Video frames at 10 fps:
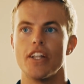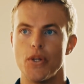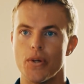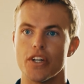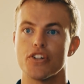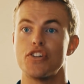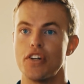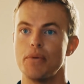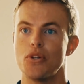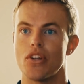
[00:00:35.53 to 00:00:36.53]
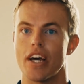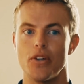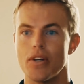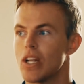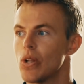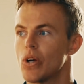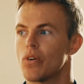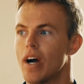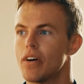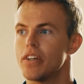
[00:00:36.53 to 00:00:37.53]
You can contribute to that. You can look
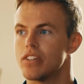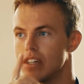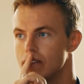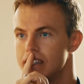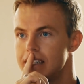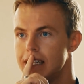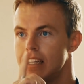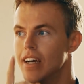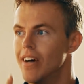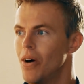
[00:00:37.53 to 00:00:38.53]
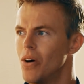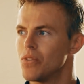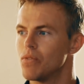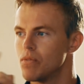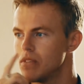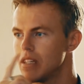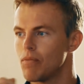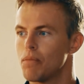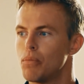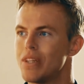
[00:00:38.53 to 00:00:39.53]
around yourself and see, oh,
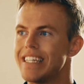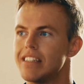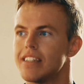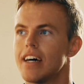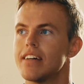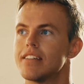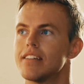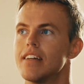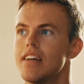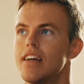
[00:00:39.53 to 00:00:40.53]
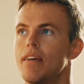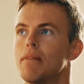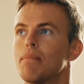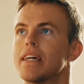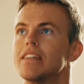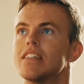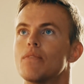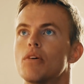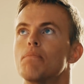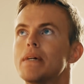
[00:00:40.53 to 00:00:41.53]
someone put these tiles in place,
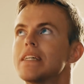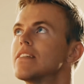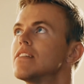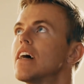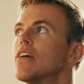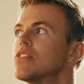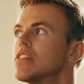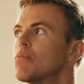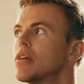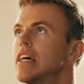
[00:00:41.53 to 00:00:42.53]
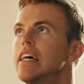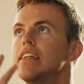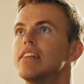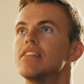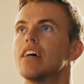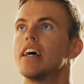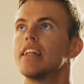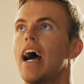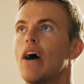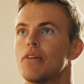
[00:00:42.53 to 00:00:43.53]
someone built this house, someone
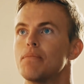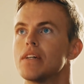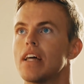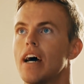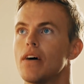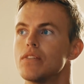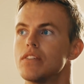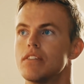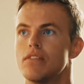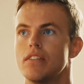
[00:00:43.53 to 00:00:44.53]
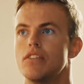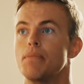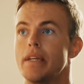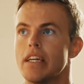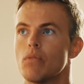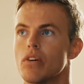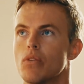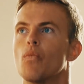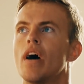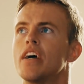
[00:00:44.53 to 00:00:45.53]
designed how to build a house to begin
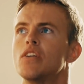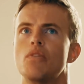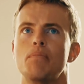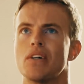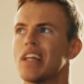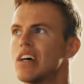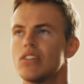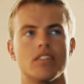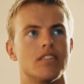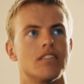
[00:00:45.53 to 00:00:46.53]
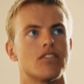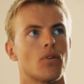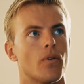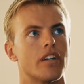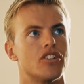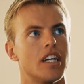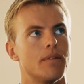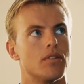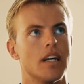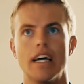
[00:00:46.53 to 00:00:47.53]
with. Why do we build houses in square
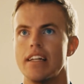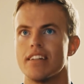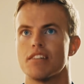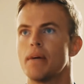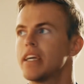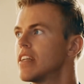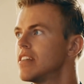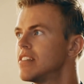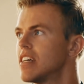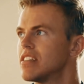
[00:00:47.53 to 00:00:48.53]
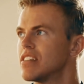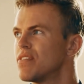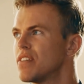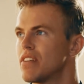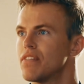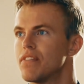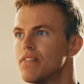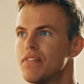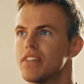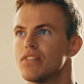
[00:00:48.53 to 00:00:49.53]
shapes? Doesn't make any sense. It
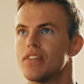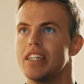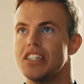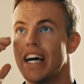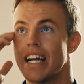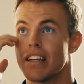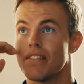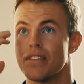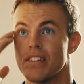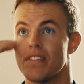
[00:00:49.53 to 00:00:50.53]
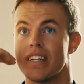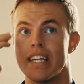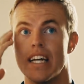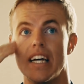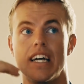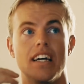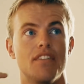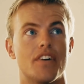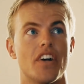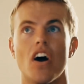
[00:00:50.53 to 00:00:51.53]
feels very jagged, it feels very,
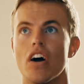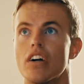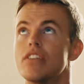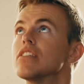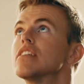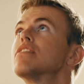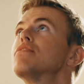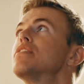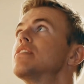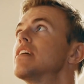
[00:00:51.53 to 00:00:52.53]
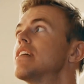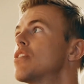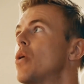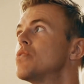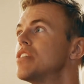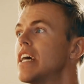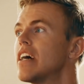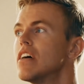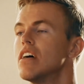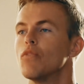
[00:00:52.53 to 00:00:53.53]
very harsh. It doesn't feel cozy
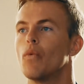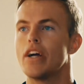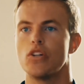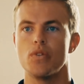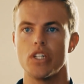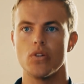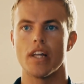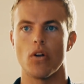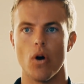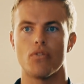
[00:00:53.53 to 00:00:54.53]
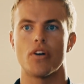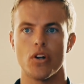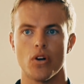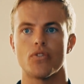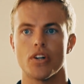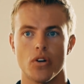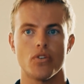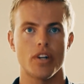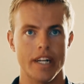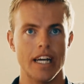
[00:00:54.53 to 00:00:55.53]
at all. Why do we do that over and over and
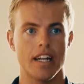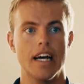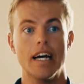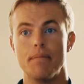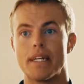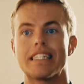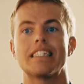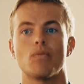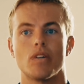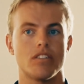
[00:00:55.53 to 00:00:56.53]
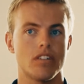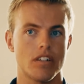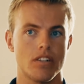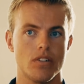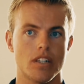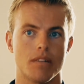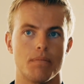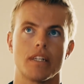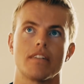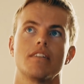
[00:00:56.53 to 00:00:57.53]
over again? Because someone started doing it,
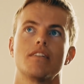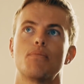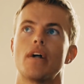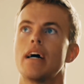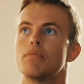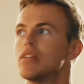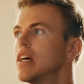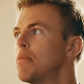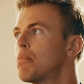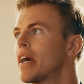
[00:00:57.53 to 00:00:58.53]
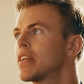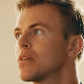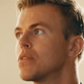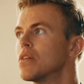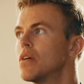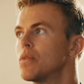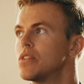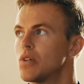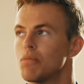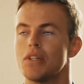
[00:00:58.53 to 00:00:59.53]
because it's perhaps practical
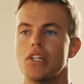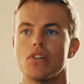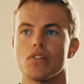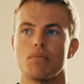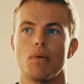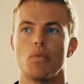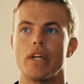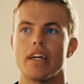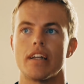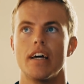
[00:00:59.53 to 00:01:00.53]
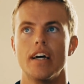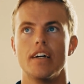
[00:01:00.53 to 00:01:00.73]
with certain materials, but we can